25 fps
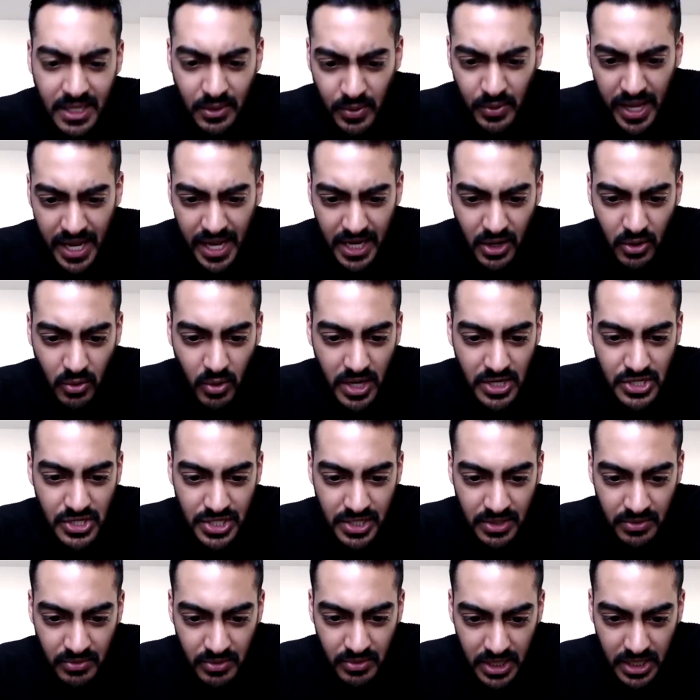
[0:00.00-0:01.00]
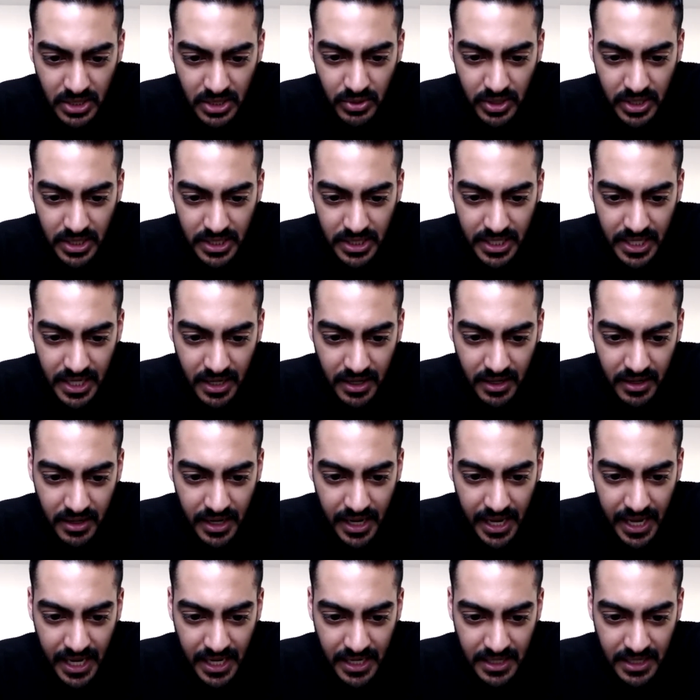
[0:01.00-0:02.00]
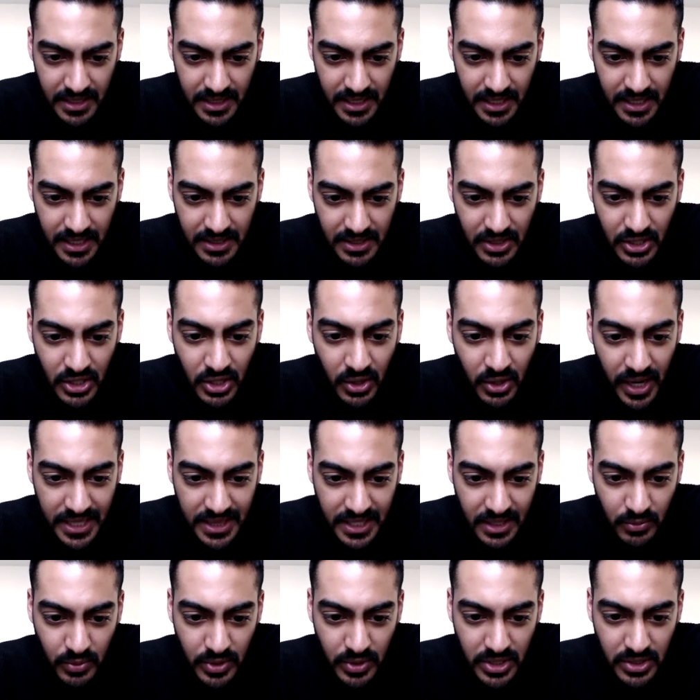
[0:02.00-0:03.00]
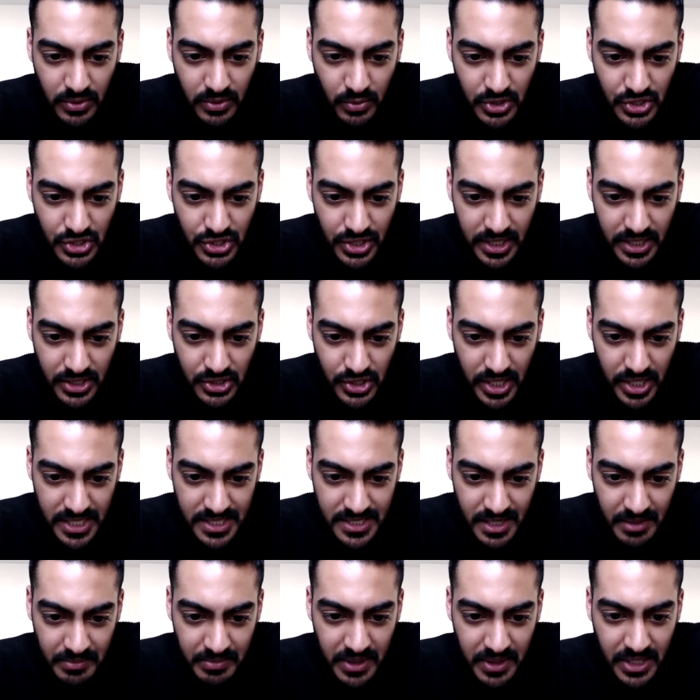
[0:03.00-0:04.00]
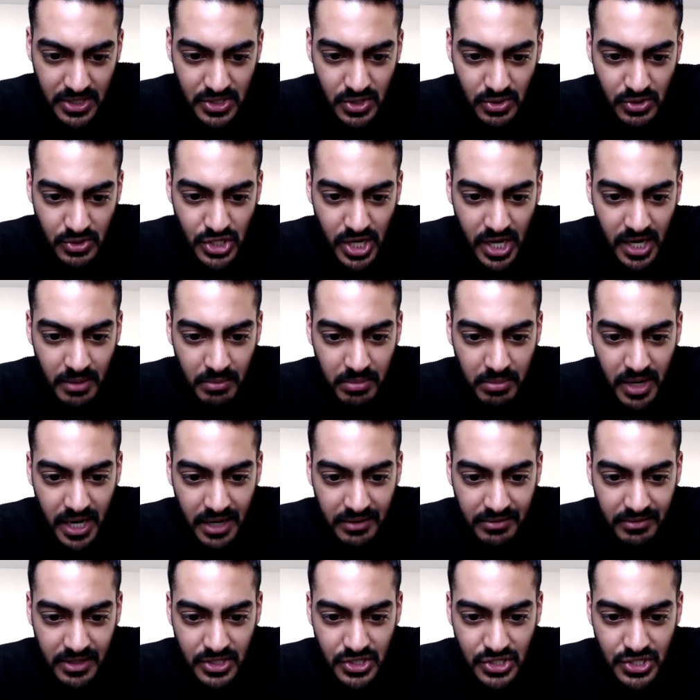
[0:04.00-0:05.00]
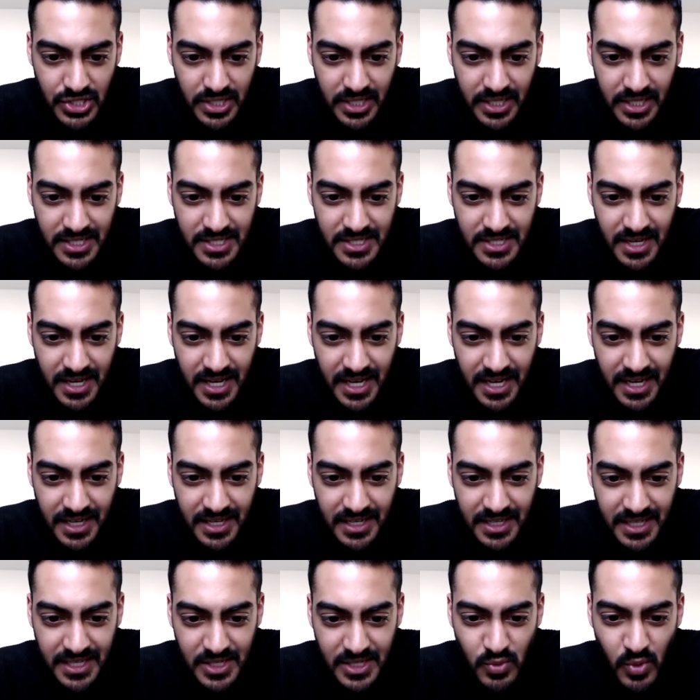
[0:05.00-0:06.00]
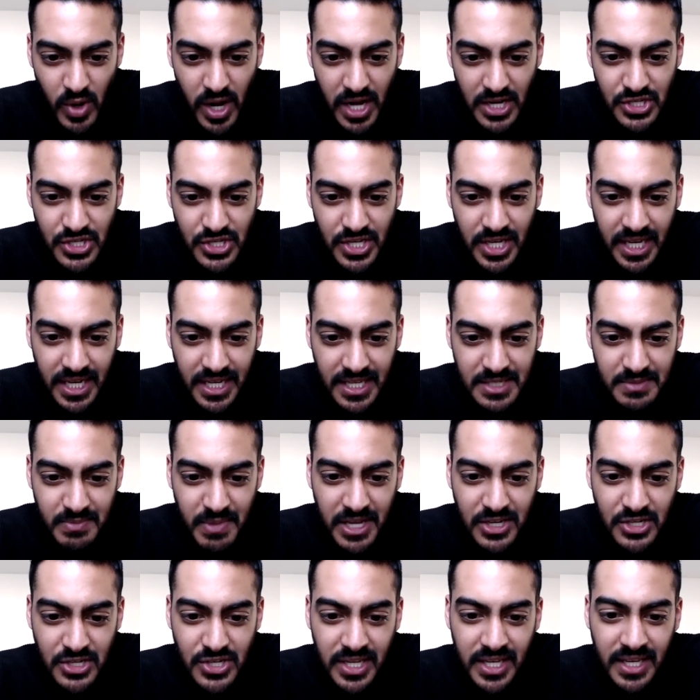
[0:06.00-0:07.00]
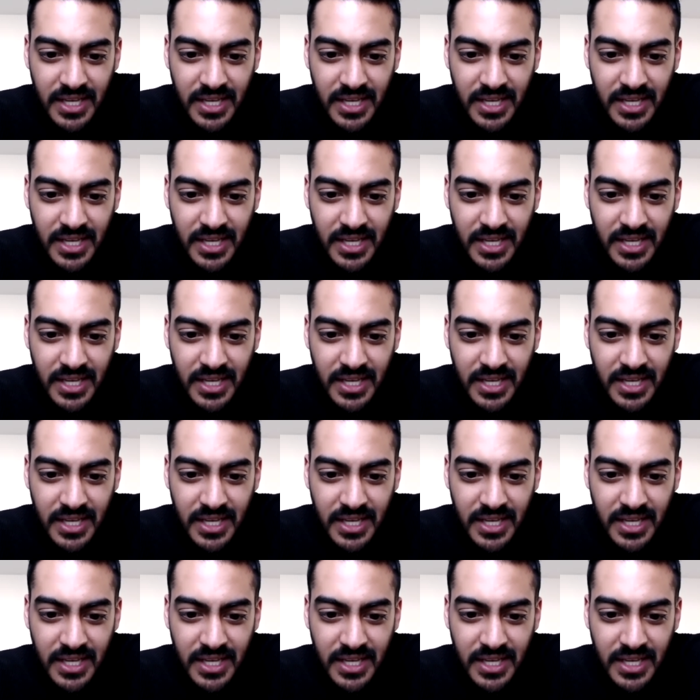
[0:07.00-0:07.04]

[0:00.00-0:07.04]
we had a question really quickly here, and you know, I think we should address something. So John Abradovich is watching, and he's mentioning.